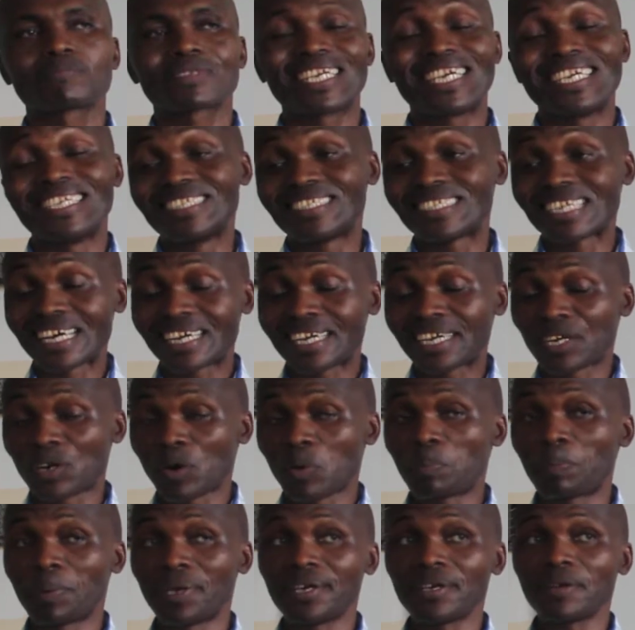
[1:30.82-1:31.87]

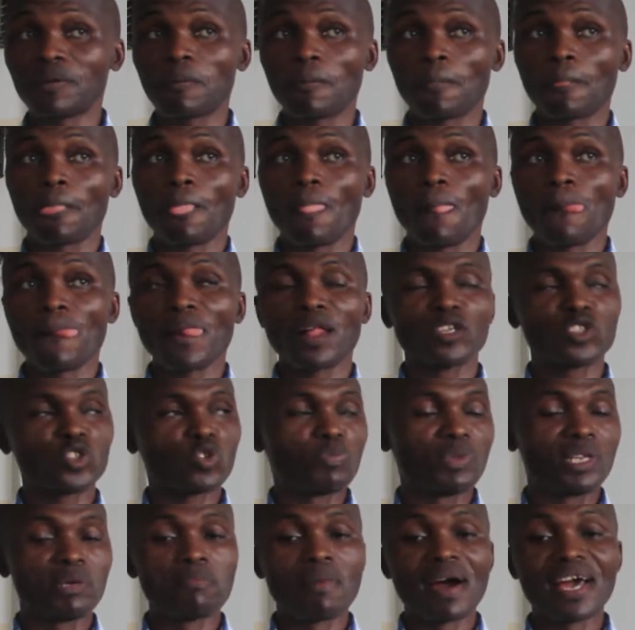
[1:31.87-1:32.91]
intercropping to
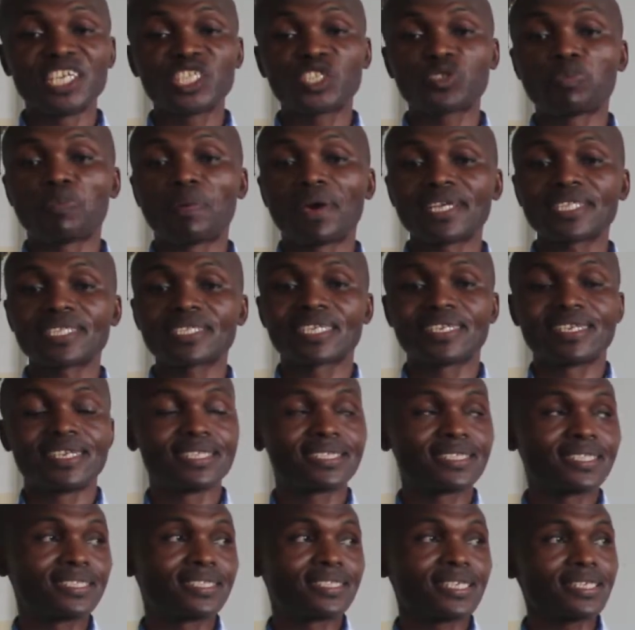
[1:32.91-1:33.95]
minimize pests and
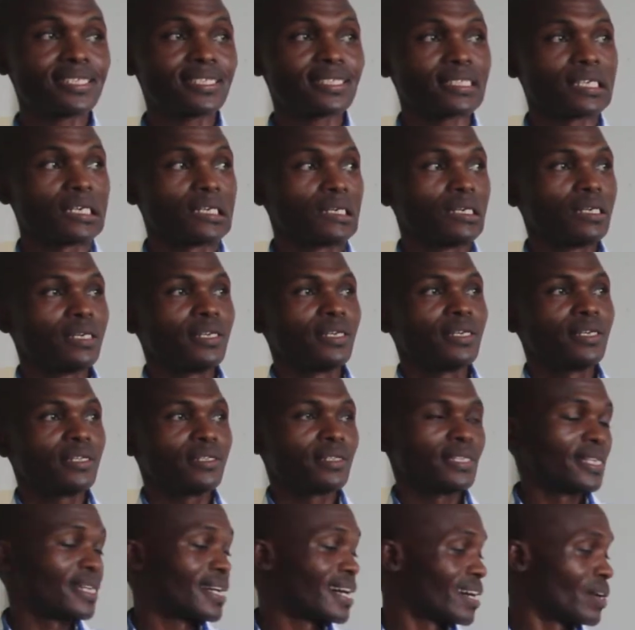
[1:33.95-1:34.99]
diseases.
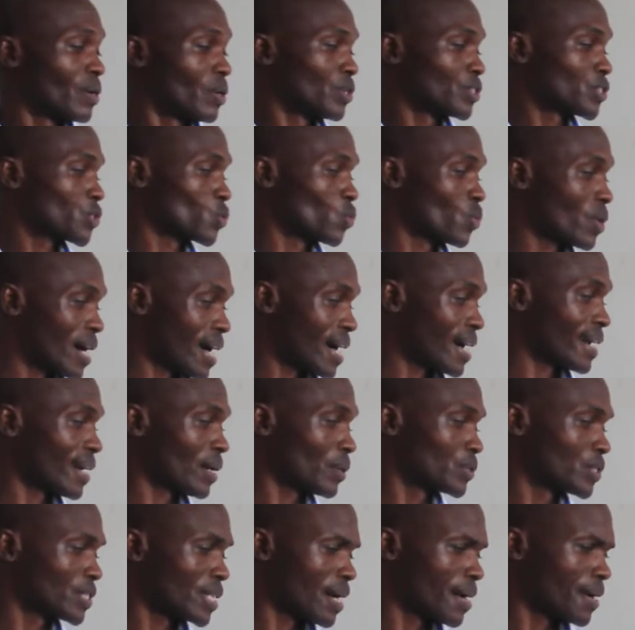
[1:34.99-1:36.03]
You can also carry
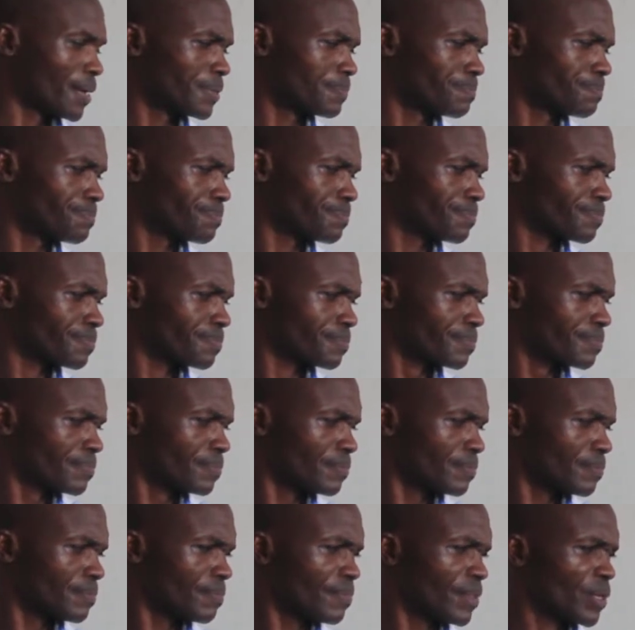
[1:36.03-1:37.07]
out,
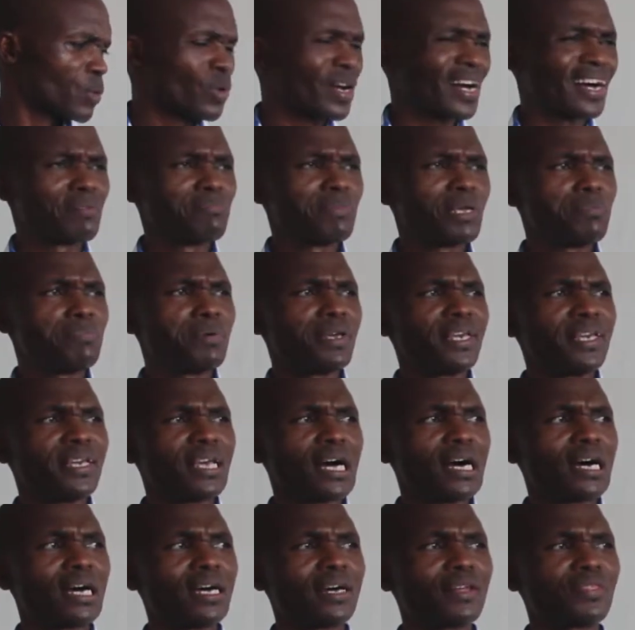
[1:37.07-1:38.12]
you can maybe
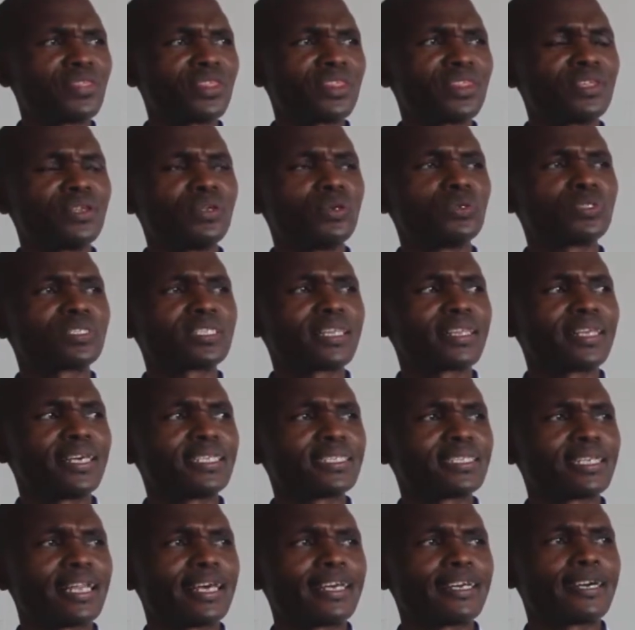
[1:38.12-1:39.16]
use
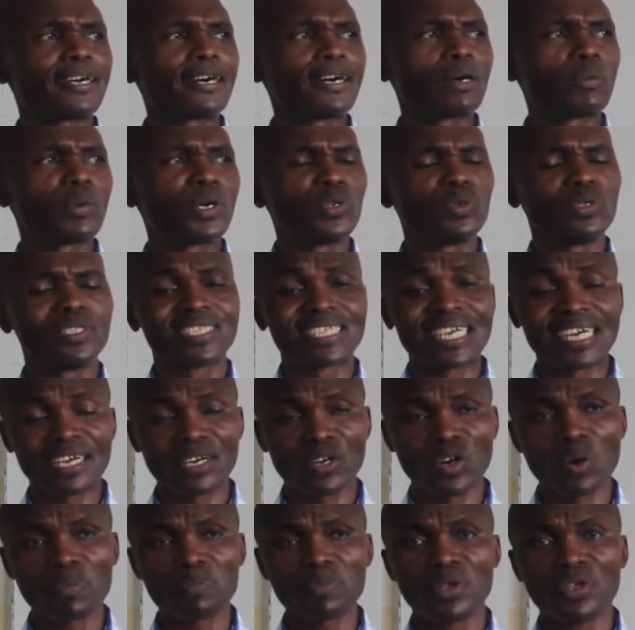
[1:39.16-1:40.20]
things like when you
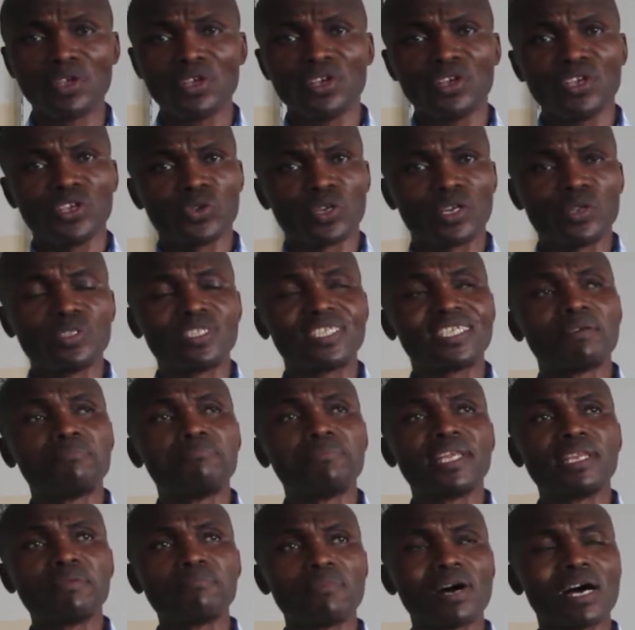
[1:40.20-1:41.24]
intercrop, use the
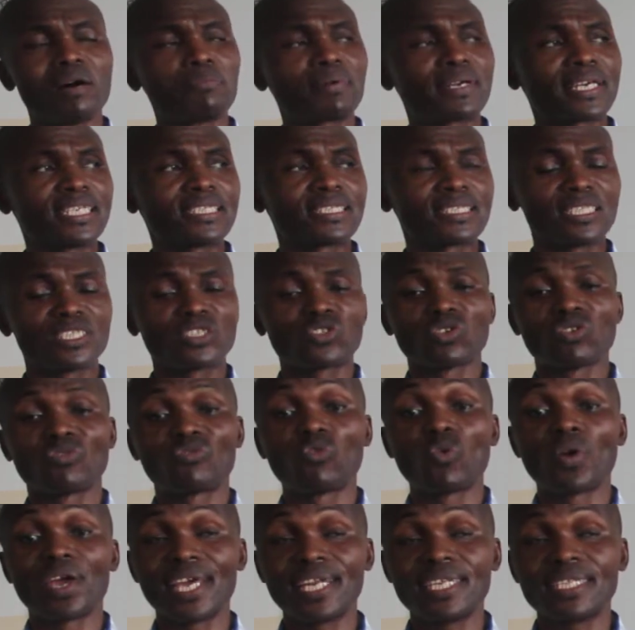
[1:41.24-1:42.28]
minimum cases
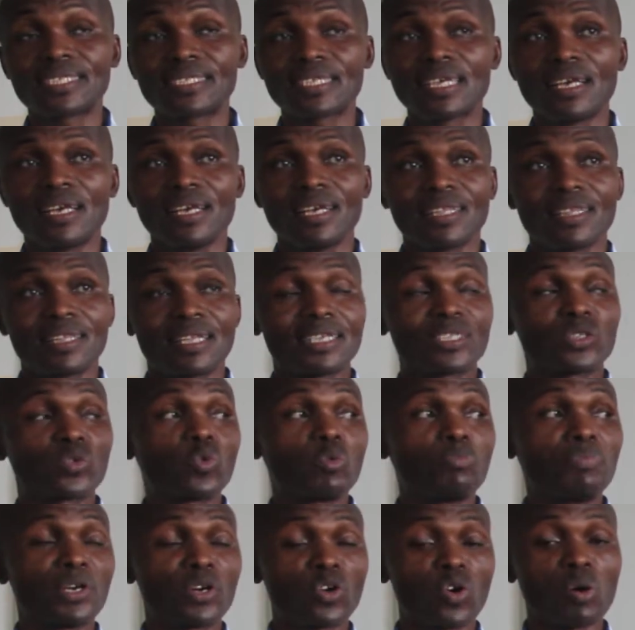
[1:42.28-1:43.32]
of weeds that
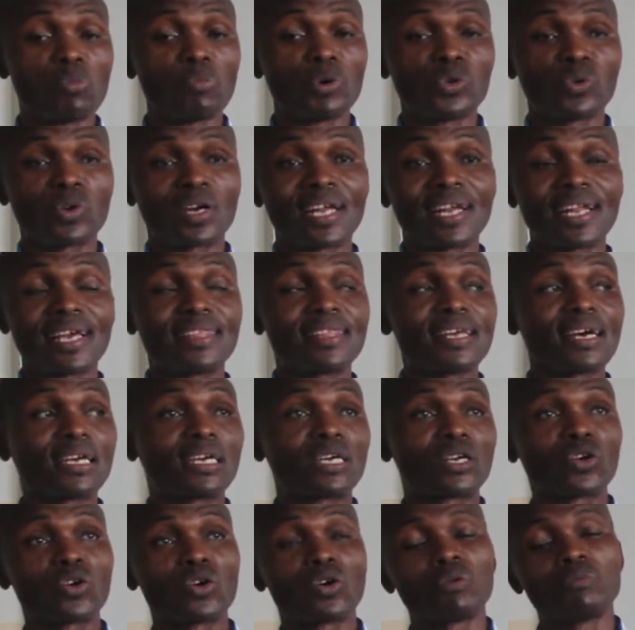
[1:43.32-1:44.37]
could be common. You can
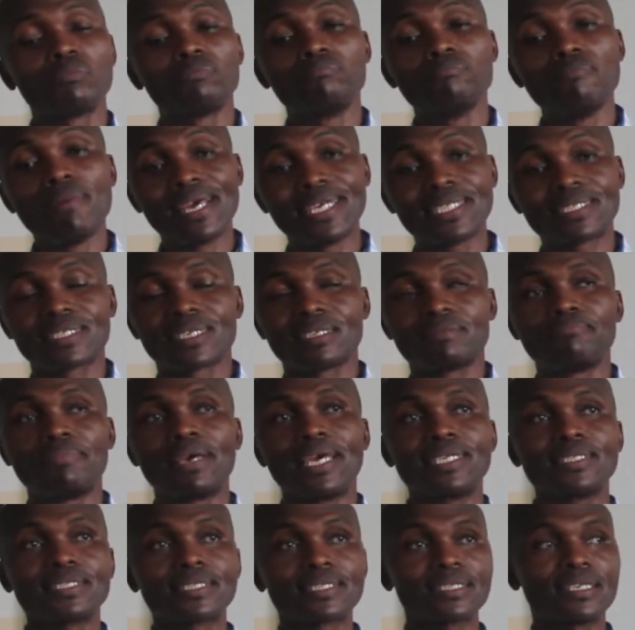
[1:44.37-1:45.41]
intercrop maize and
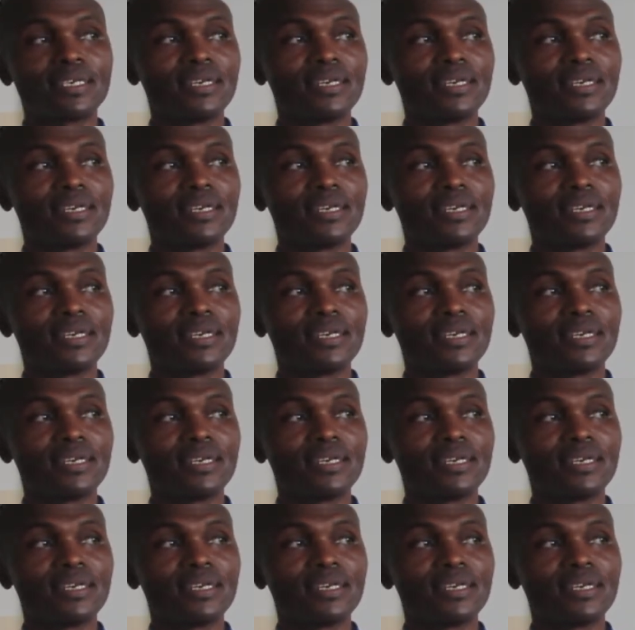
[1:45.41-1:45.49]
beans,